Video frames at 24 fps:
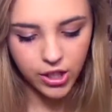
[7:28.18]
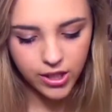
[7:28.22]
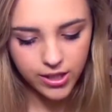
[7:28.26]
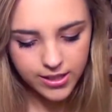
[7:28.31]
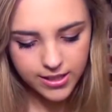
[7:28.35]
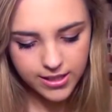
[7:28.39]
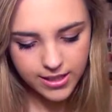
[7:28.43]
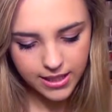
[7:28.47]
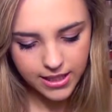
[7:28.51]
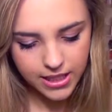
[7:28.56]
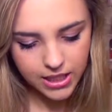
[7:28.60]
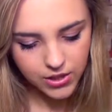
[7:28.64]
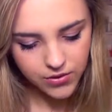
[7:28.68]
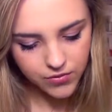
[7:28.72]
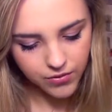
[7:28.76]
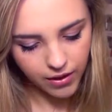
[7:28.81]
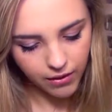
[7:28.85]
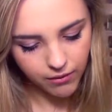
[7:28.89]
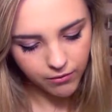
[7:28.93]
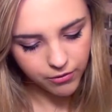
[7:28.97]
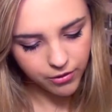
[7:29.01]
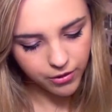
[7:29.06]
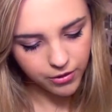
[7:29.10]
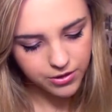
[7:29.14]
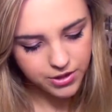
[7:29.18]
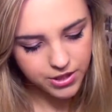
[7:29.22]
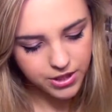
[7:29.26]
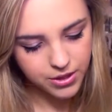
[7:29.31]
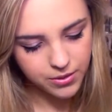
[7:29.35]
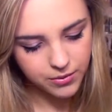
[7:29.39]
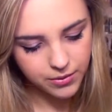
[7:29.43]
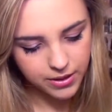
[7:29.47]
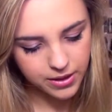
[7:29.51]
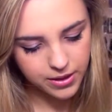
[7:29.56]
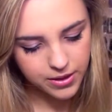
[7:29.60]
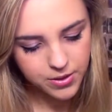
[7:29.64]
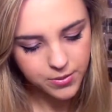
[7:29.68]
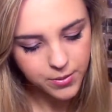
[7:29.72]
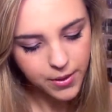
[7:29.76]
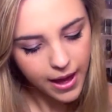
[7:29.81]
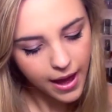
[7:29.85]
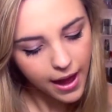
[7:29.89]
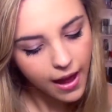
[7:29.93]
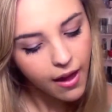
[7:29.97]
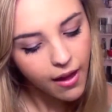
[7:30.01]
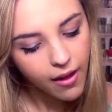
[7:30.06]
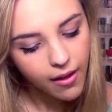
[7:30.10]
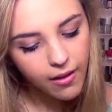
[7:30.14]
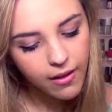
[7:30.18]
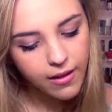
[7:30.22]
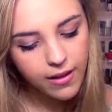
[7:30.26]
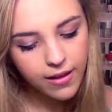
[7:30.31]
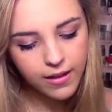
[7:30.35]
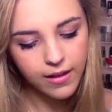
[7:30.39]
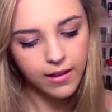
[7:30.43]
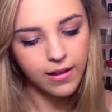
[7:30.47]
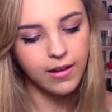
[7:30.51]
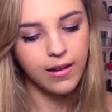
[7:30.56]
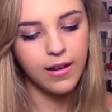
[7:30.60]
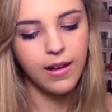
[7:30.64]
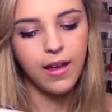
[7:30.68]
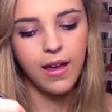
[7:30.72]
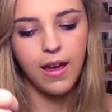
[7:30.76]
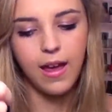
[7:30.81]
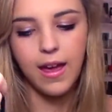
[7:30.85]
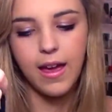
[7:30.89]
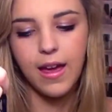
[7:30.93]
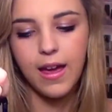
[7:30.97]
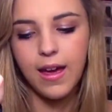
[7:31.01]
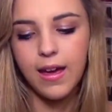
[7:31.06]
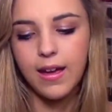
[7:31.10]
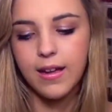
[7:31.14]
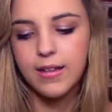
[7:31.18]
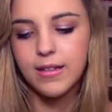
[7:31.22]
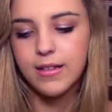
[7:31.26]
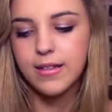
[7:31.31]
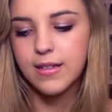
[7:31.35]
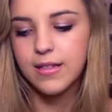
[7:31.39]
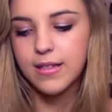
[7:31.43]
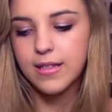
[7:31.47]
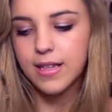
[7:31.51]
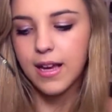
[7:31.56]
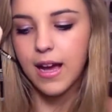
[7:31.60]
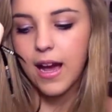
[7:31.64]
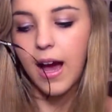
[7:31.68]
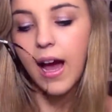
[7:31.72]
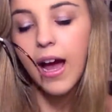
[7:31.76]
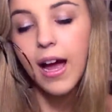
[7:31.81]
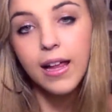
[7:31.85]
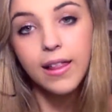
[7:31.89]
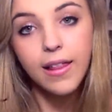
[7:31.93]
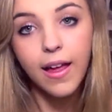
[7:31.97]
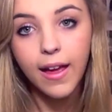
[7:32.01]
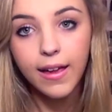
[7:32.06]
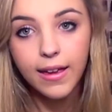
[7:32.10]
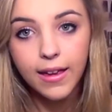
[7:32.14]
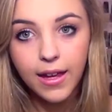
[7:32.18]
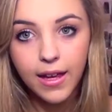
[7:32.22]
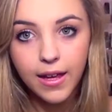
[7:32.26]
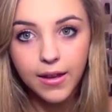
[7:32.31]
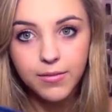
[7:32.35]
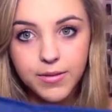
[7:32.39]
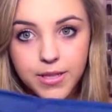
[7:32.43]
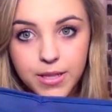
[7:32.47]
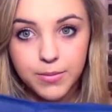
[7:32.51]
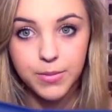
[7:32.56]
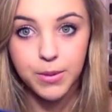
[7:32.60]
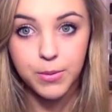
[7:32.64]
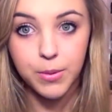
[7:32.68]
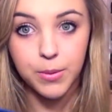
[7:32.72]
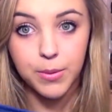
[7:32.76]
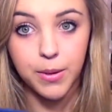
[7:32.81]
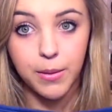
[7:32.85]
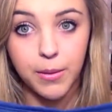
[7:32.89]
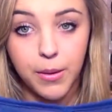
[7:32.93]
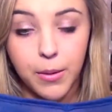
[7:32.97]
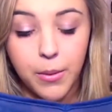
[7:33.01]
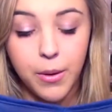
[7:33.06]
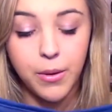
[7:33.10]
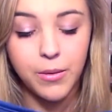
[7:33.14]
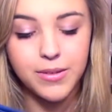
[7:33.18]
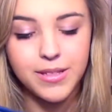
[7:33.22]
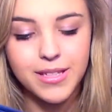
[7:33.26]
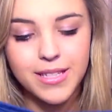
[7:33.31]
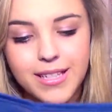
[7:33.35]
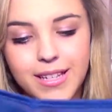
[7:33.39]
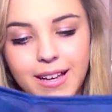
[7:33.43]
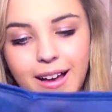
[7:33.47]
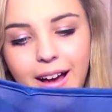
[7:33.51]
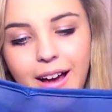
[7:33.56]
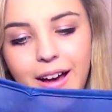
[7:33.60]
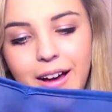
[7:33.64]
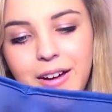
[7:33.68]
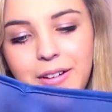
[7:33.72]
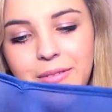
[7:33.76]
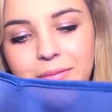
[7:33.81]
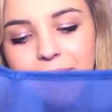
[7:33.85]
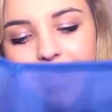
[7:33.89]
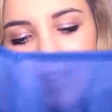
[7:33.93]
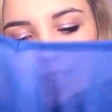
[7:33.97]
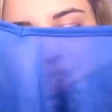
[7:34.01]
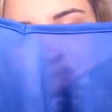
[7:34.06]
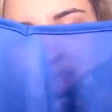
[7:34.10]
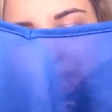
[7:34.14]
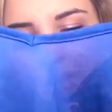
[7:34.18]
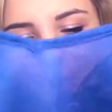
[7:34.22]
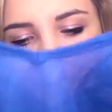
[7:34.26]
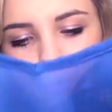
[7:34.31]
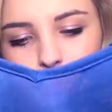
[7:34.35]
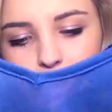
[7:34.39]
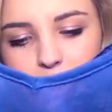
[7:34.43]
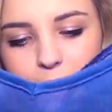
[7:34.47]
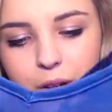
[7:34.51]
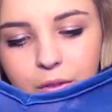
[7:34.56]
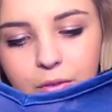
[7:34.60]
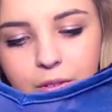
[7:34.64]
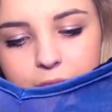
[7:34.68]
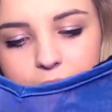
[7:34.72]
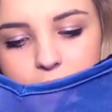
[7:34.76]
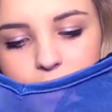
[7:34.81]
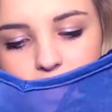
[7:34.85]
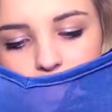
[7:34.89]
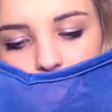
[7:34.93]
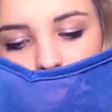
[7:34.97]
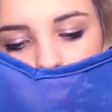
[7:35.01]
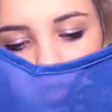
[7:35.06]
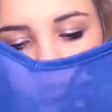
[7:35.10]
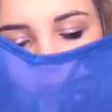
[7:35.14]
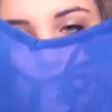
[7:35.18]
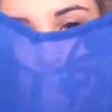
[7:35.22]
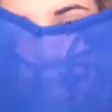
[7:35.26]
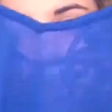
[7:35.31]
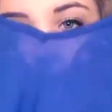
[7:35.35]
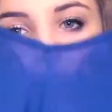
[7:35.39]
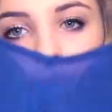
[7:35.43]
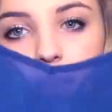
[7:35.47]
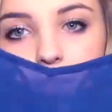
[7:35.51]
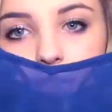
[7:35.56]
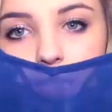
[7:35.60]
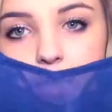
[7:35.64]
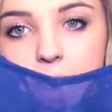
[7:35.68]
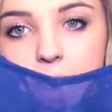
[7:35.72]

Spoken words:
shirt is from Forever21 as well, and I like it. Some people probably won't. It's called a butterfly shirt because,